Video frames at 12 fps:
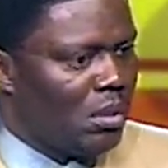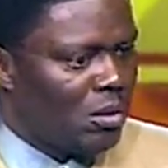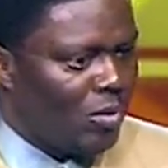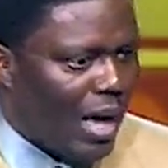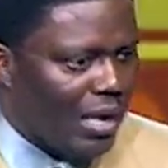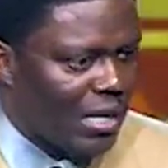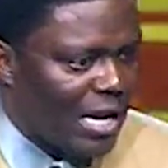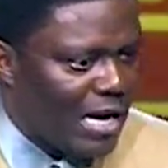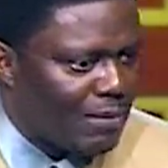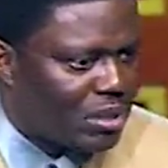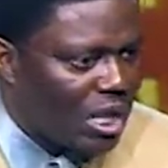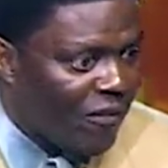Do I look like
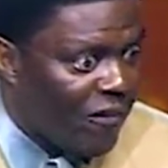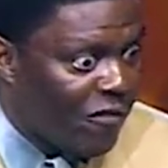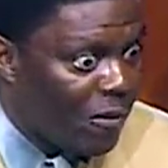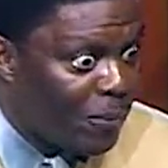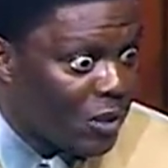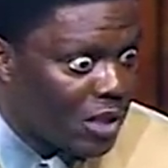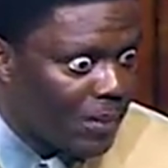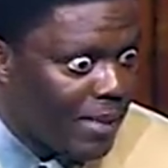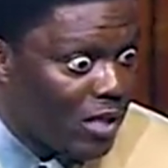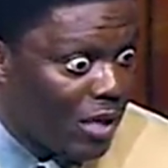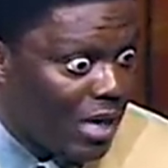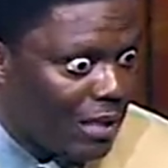I'm suffering from pussy, man?
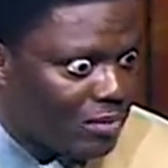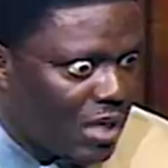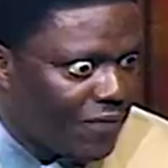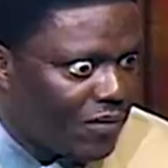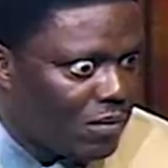Do I look like I'm suffering?